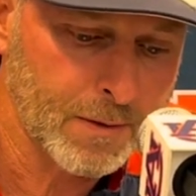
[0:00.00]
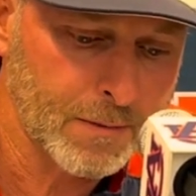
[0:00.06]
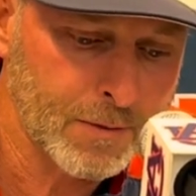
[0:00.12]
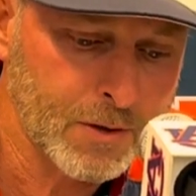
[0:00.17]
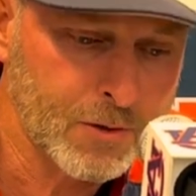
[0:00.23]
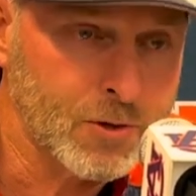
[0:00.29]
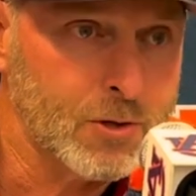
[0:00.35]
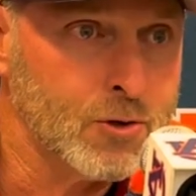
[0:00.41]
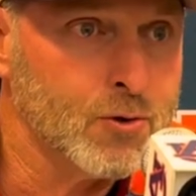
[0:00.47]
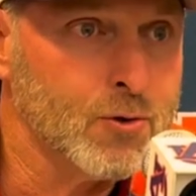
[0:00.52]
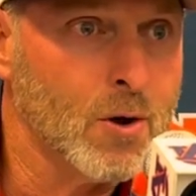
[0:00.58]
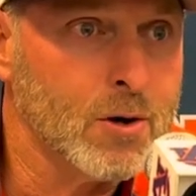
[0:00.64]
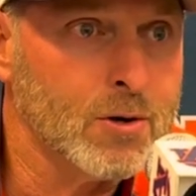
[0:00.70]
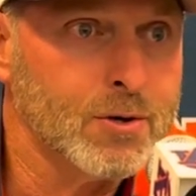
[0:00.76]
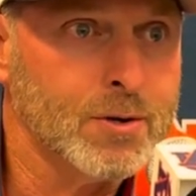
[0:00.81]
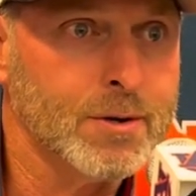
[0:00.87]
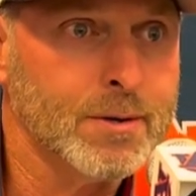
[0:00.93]
This
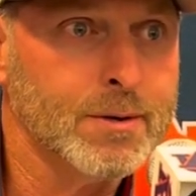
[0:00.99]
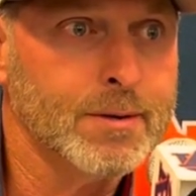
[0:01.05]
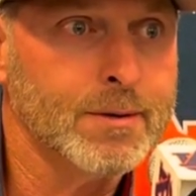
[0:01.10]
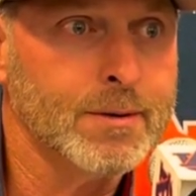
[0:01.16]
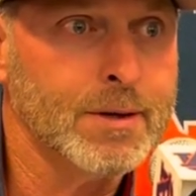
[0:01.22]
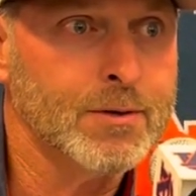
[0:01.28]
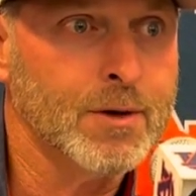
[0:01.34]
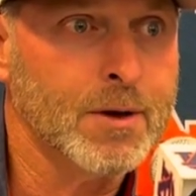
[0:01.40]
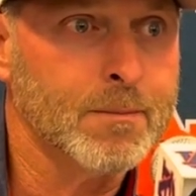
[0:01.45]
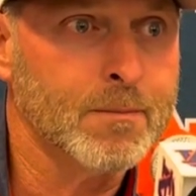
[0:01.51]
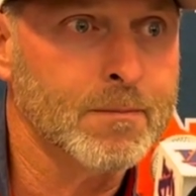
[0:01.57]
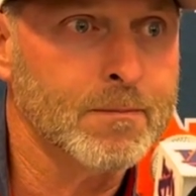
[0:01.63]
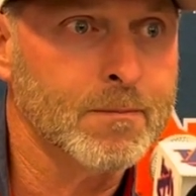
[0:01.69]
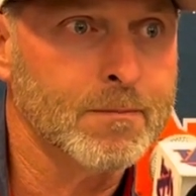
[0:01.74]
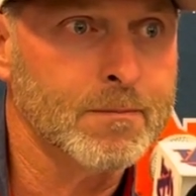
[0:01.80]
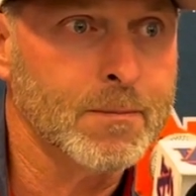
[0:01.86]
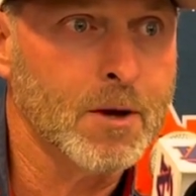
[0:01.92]
construction, these
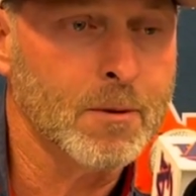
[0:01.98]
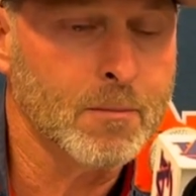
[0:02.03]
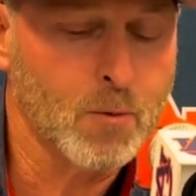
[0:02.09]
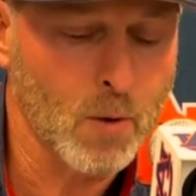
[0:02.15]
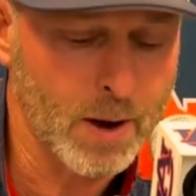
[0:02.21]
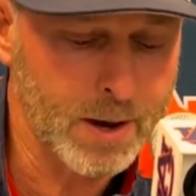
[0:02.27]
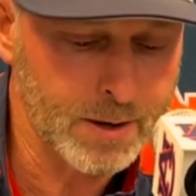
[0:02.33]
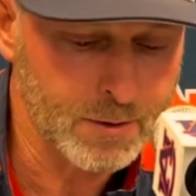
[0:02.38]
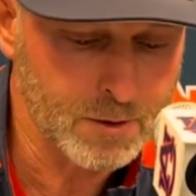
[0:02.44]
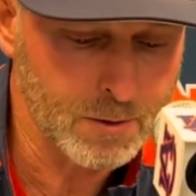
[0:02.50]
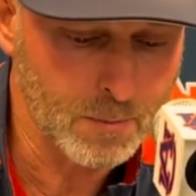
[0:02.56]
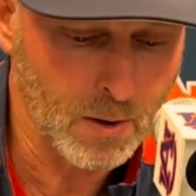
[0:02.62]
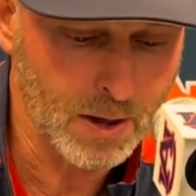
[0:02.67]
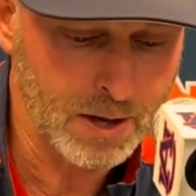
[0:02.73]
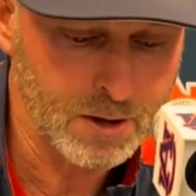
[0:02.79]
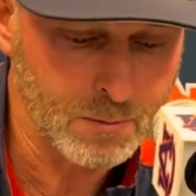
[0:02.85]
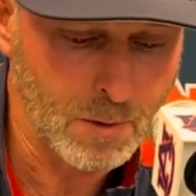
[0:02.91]
upgrades to
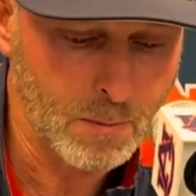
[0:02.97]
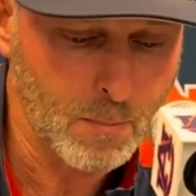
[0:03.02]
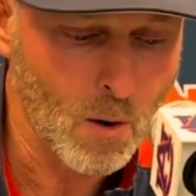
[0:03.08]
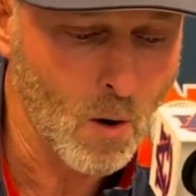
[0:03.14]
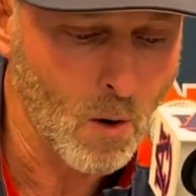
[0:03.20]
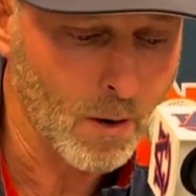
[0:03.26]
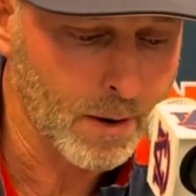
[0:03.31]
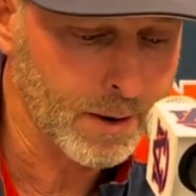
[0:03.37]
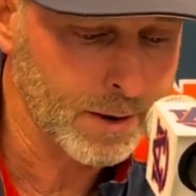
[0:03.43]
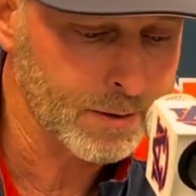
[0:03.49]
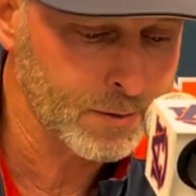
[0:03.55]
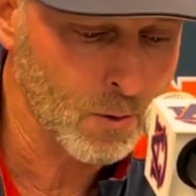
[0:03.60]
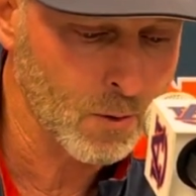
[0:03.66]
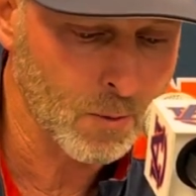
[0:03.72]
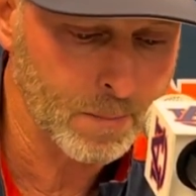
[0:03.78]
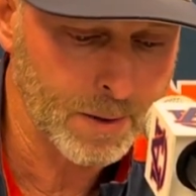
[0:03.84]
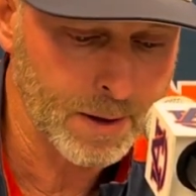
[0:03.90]
Plainsman Park is
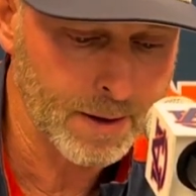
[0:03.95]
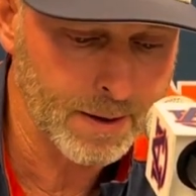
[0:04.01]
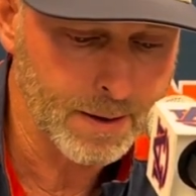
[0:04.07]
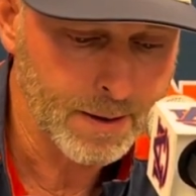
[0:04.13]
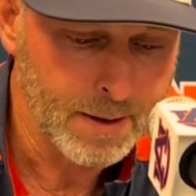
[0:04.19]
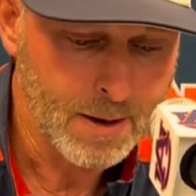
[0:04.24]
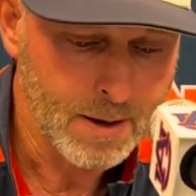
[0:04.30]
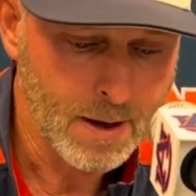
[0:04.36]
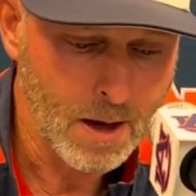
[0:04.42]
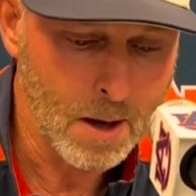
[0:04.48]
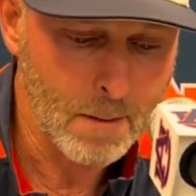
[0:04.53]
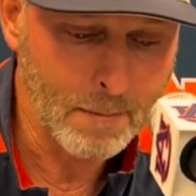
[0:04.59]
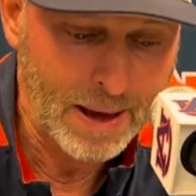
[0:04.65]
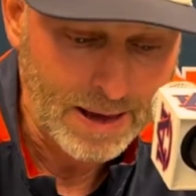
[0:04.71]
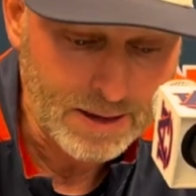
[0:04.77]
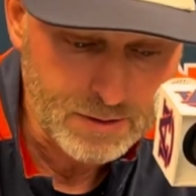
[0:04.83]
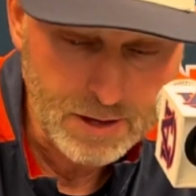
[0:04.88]
going to be
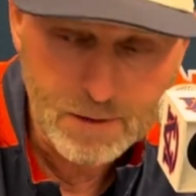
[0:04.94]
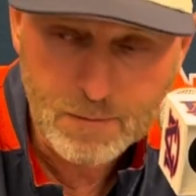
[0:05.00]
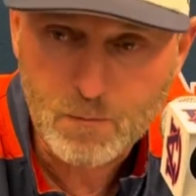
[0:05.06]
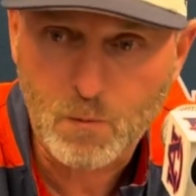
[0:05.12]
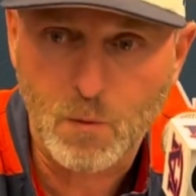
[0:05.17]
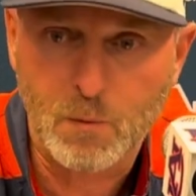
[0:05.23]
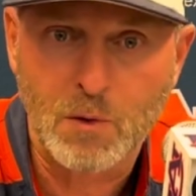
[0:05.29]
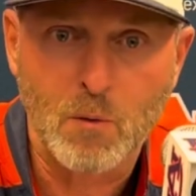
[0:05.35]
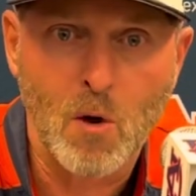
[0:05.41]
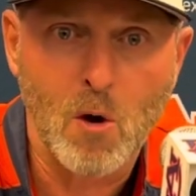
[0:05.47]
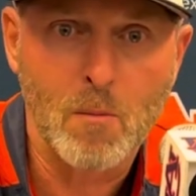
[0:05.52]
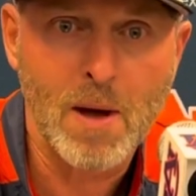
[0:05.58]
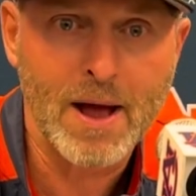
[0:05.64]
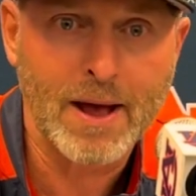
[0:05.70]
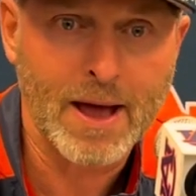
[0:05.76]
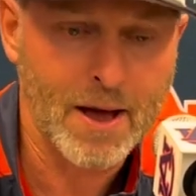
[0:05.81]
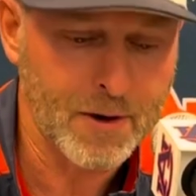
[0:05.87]
amazing when we roll
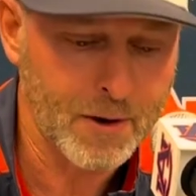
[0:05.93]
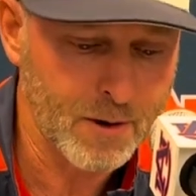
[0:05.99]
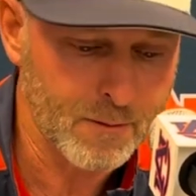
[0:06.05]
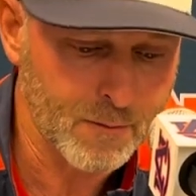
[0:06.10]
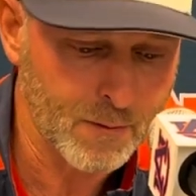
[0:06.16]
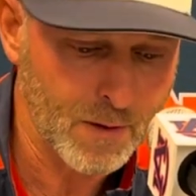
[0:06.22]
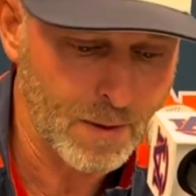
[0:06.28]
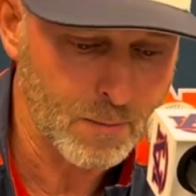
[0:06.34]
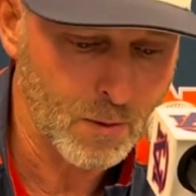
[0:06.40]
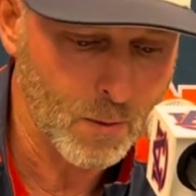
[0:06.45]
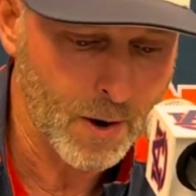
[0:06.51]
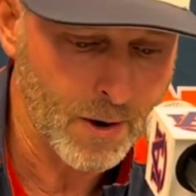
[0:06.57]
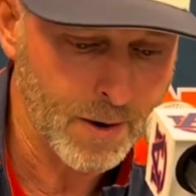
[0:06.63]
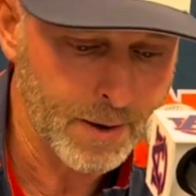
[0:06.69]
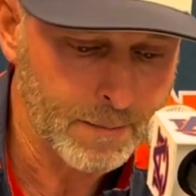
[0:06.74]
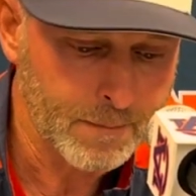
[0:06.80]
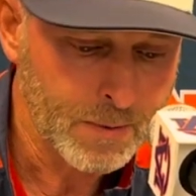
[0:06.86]
back out here in
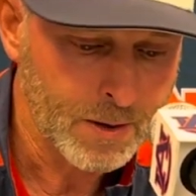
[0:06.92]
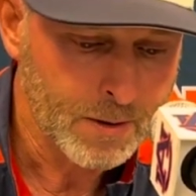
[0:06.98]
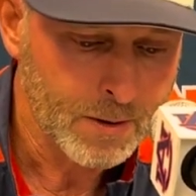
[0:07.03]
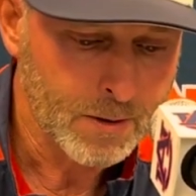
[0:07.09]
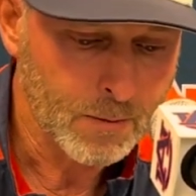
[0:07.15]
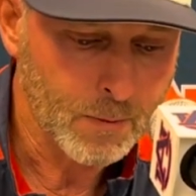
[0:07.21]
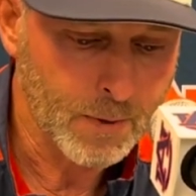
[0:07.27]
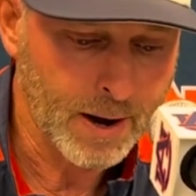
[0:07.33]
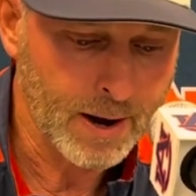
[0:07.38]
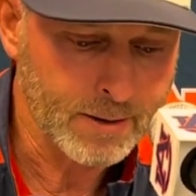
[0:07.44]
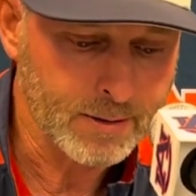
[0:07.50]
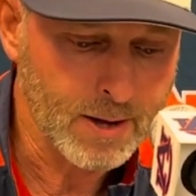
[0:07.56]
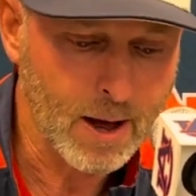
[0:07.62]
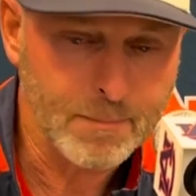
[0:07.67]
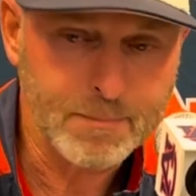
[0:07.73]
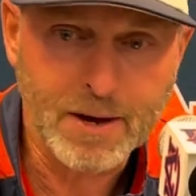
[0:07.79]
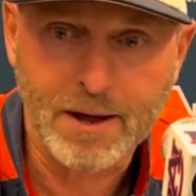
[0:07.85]
February. We got a
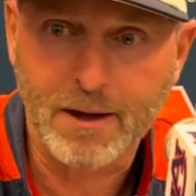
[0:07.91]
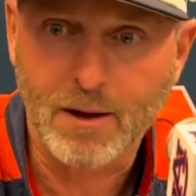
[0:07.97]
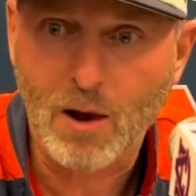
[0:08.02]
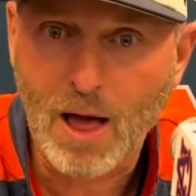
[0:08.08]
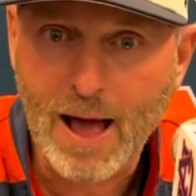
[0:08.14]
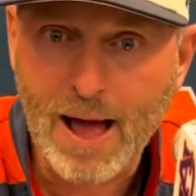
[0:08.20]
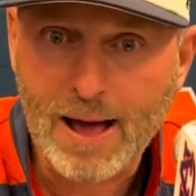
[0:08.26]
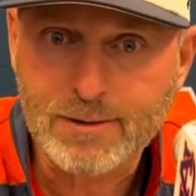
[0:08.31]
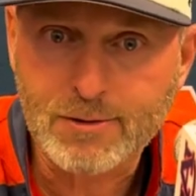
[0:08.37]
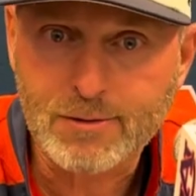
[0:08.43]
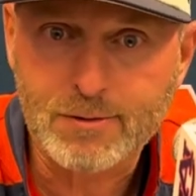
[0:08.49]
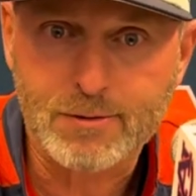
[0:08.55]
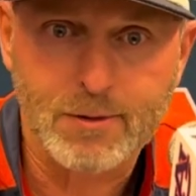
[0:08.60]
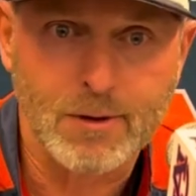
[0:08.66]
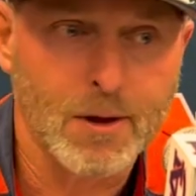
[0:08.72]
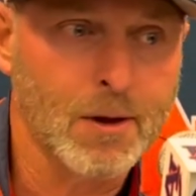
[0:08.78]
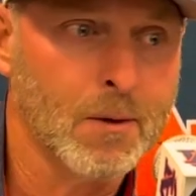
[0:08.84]
top 10 class.
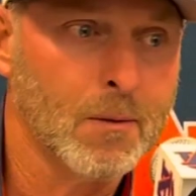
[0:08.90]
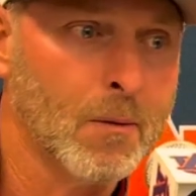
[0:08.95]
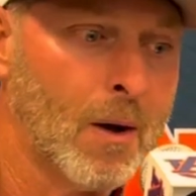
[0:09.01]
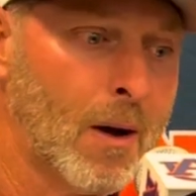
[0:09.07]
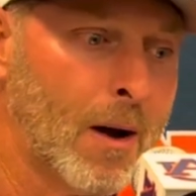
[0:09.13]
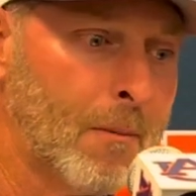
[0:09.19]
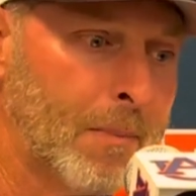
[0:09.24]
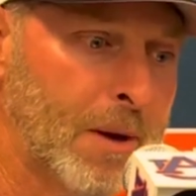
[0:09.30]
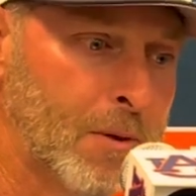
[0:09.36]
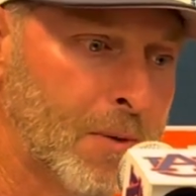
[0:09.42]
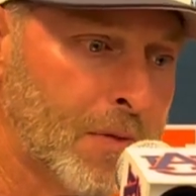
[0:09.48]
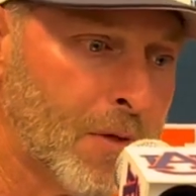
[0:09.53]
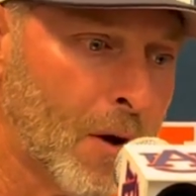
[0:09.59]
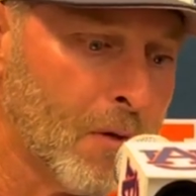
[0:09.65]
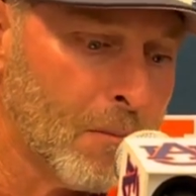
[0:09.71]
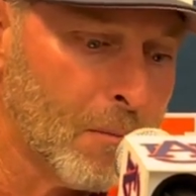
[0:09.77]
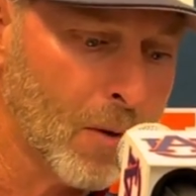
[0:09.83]
I'll meet with
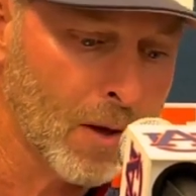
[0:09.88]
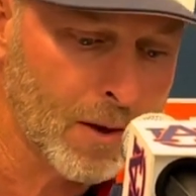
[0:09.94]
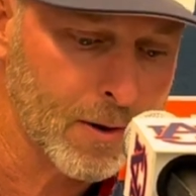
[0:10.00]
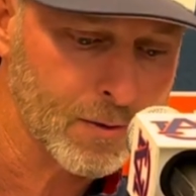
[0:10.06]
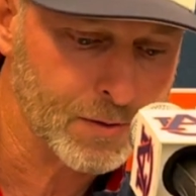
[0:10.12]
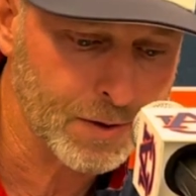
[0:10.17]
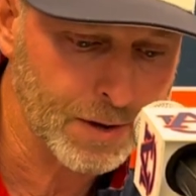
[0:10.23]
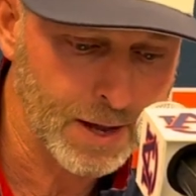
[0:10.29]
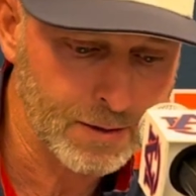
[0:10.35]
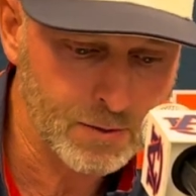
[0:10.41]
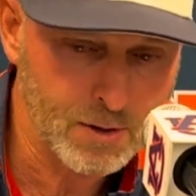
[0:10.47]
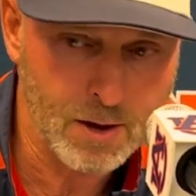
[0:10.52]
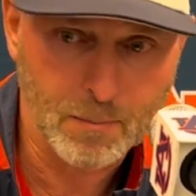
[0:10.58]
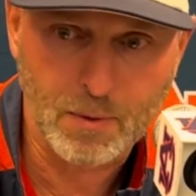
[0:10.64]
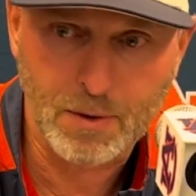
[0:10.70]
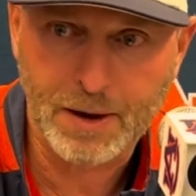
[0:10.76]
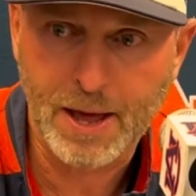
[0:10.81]
all the players in the next
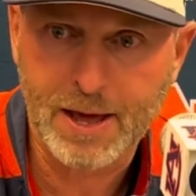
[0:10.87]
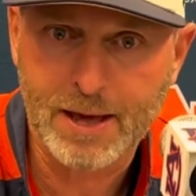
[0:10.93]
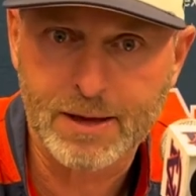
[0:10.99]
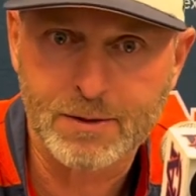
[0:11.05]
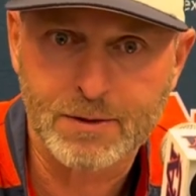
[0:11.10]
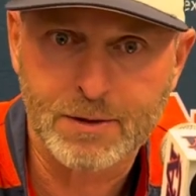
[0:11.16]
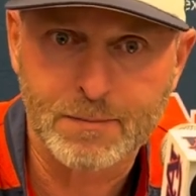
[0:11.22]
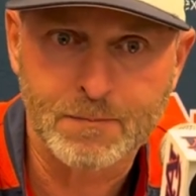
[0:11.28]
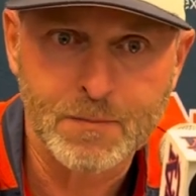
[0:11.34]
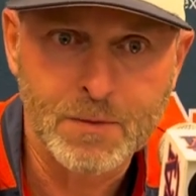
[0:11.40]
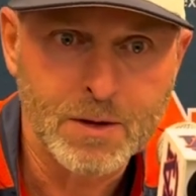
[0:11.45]
couple of days, and